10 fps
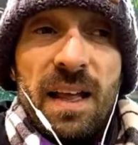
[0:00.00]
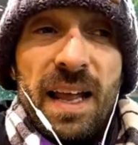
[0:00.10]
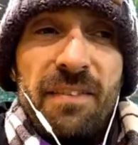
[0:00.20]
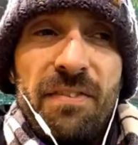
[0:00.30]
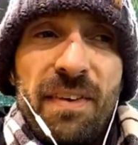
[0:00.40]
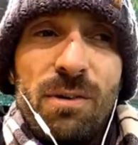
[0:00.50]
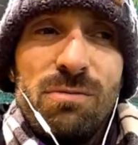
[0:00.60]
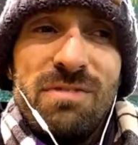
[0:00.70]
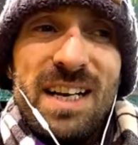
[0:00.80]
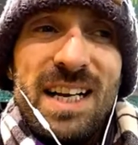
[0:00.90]
It felt
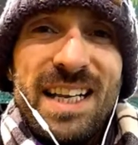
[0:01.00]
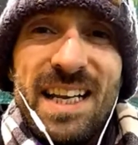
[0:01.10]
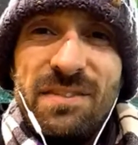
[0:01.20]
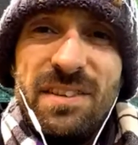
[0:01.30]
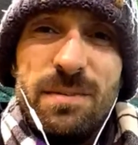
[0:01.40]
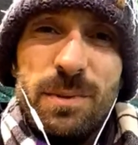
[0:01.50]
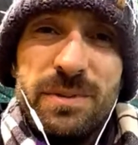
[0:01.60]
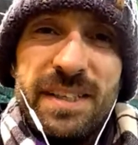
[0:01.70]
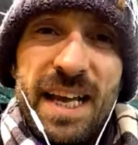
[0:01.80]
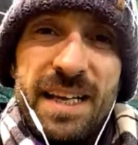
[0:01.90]
really inevitable
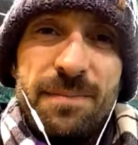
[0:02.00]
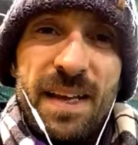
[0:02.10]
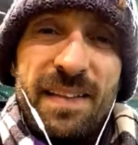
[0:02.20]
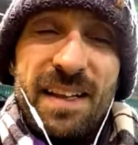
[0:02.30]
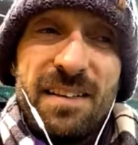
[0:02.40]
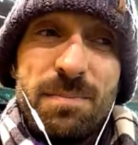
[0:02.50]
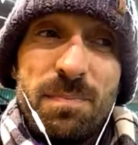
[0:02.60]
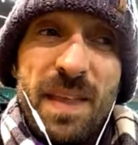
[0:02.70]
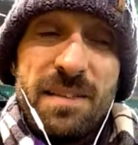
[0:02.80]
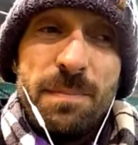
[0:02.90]
today, and that's
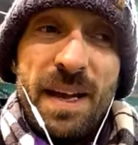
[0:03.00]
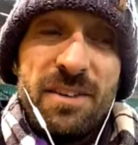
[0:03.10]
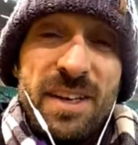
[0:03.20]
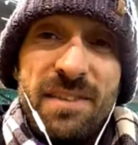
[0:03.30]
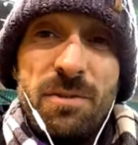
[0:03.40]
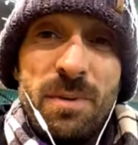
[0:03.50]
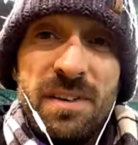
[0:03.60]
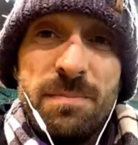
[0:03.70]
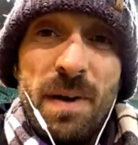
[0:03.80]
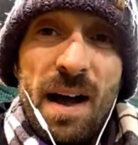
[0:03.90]
bad on
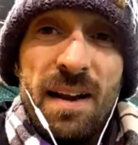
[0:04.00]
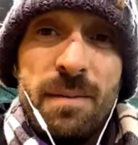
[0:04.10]
everyone's part.